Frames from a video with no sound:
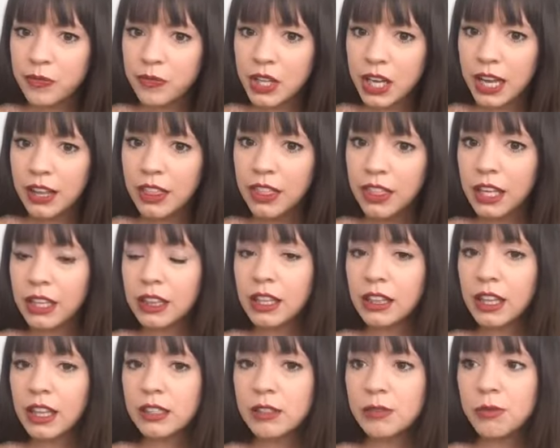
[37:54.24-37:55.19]
I think that
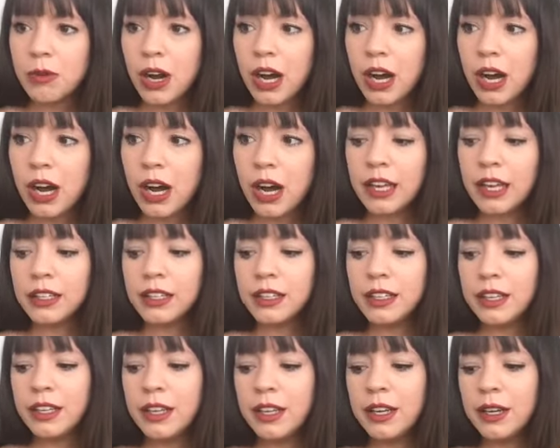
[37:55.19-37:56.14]
that's why,
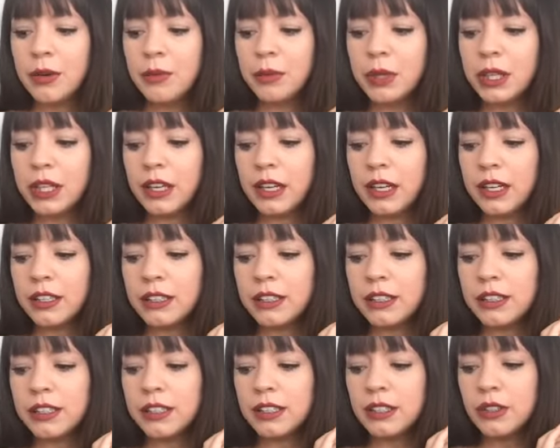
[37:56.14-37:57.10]

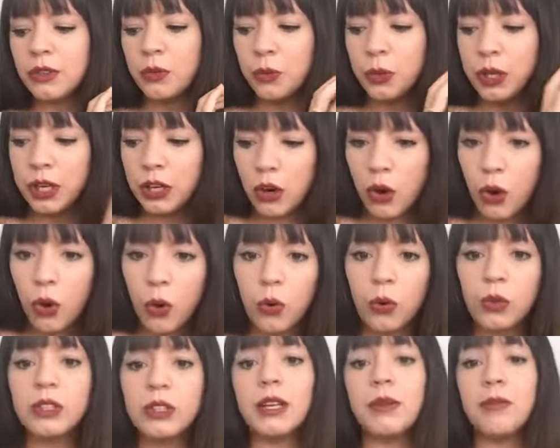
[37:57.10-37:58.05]
because we are
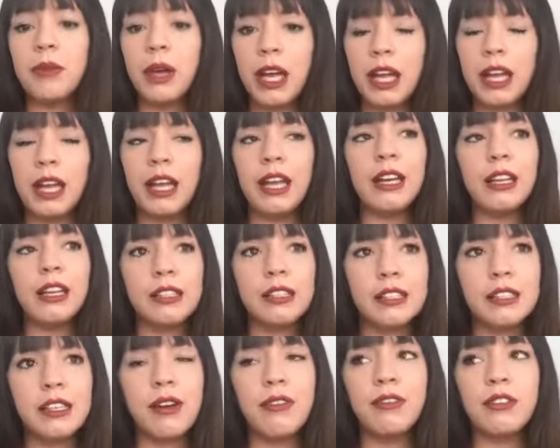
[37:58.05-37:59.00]
holding pain and
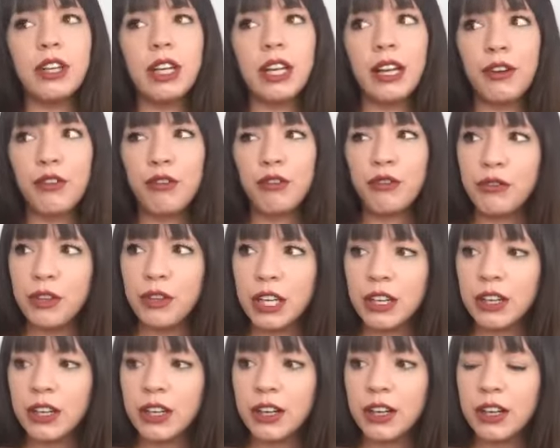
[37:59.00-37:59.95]
suffering and
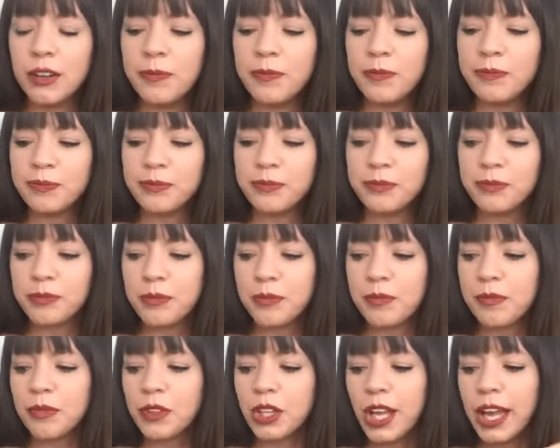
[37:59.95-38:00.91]
fear.
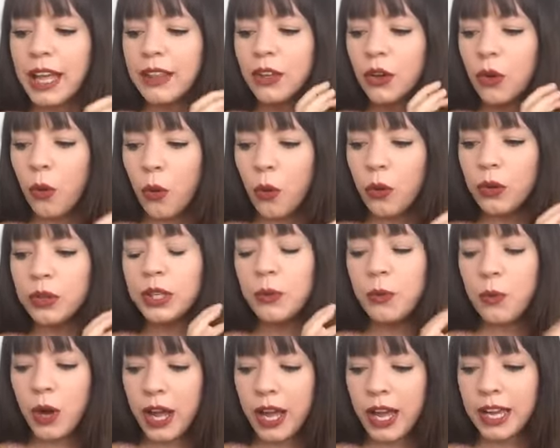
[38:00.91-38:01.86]
And the only
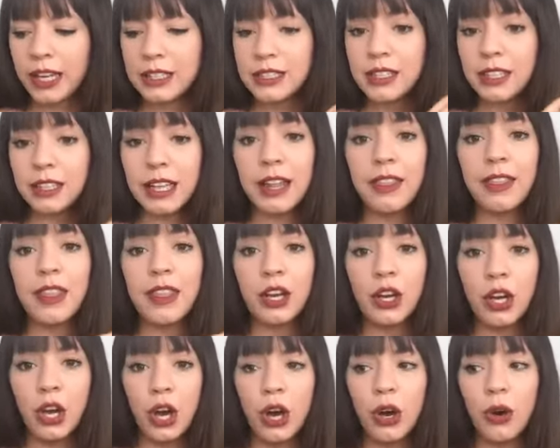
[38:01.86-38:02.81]
way to let that
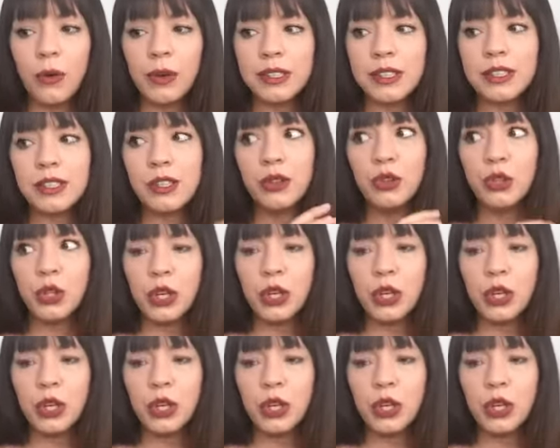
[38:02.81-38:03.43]
go is to look